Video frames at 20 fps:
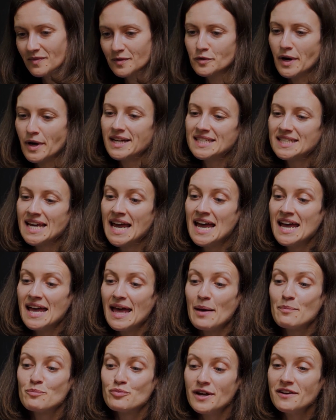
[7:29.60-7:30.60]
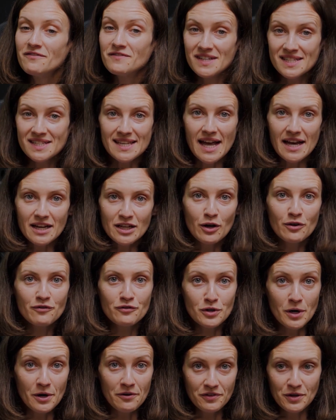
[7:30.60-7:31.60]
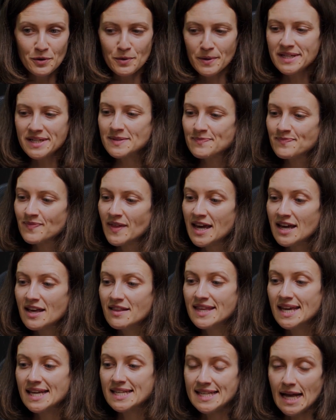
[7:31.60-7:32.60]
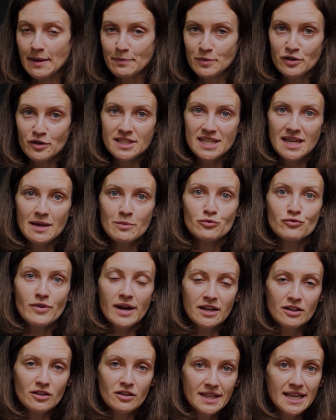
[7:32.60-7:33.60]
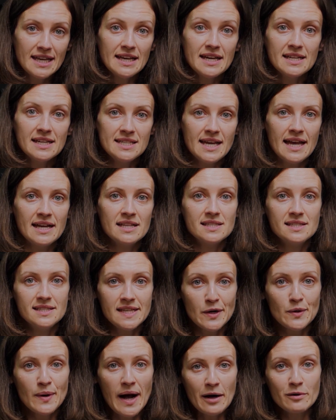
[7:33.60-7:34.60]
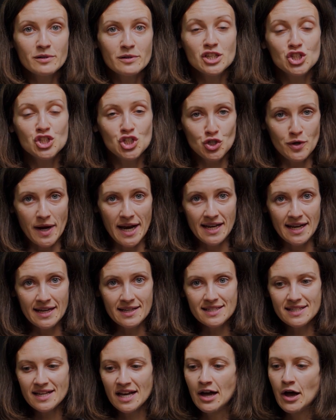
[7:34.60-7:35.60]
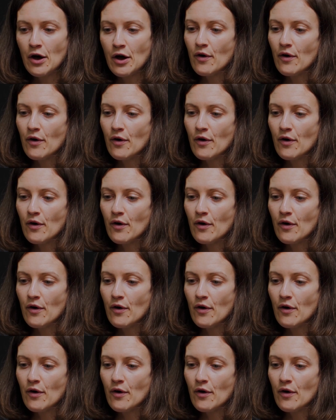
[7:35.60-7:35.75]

Right. A brief side note for our viewers. The Exactpro team regularly attends zero outage trainings.